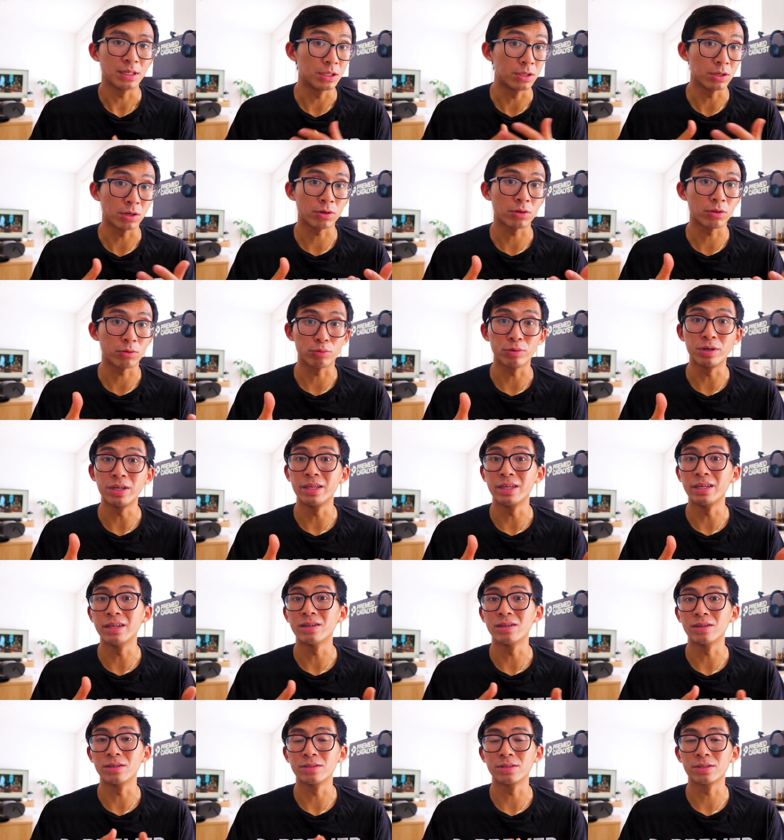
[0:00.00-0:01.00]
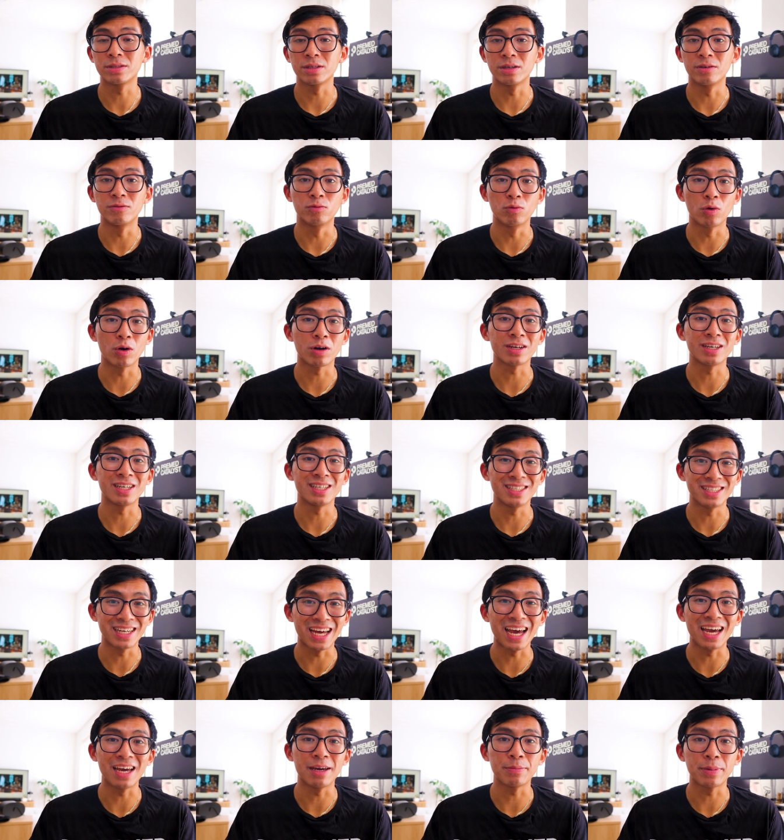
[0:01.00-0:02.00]
It took three years of working
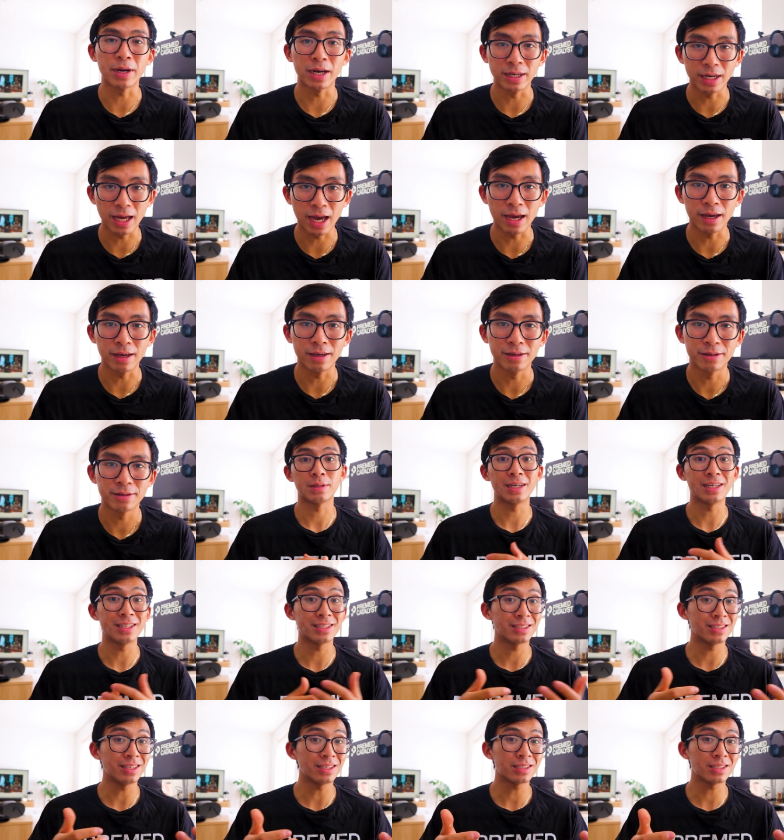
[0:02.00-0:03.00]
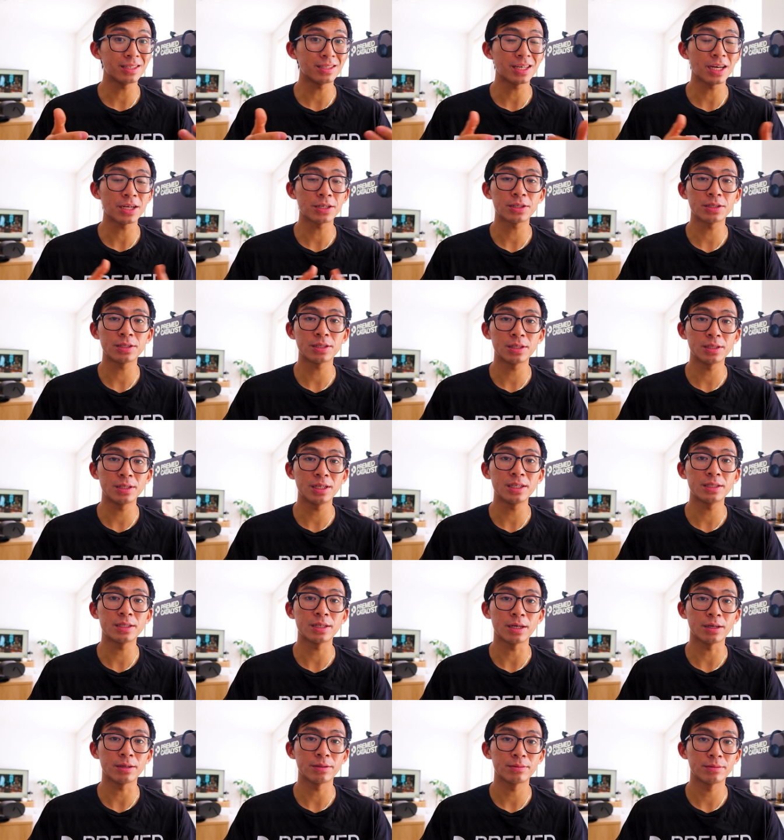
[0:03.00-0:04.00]
day by day. And it's this attention to
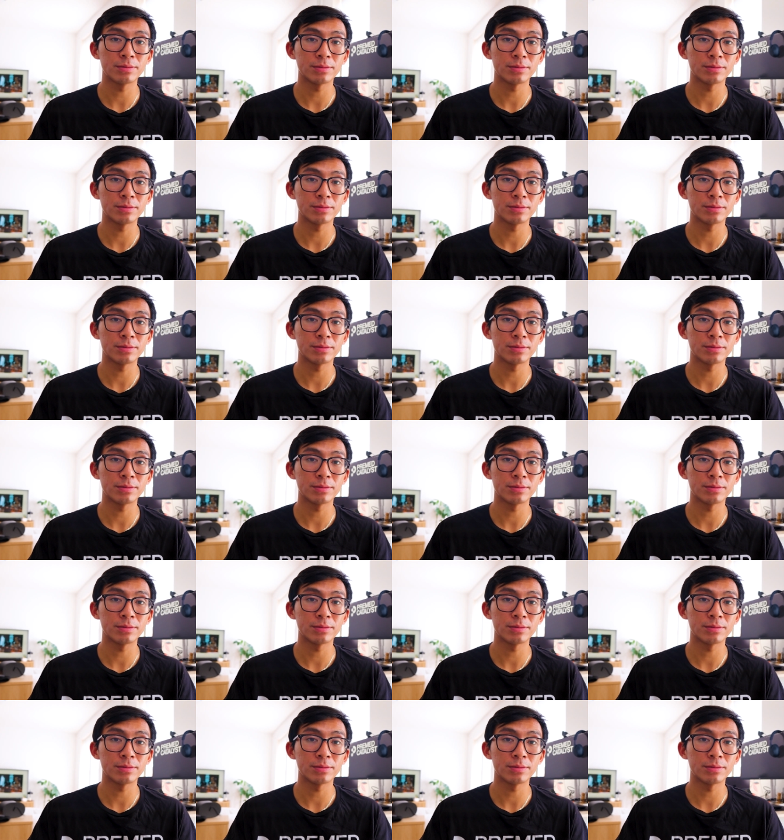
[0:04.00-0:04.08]
detail,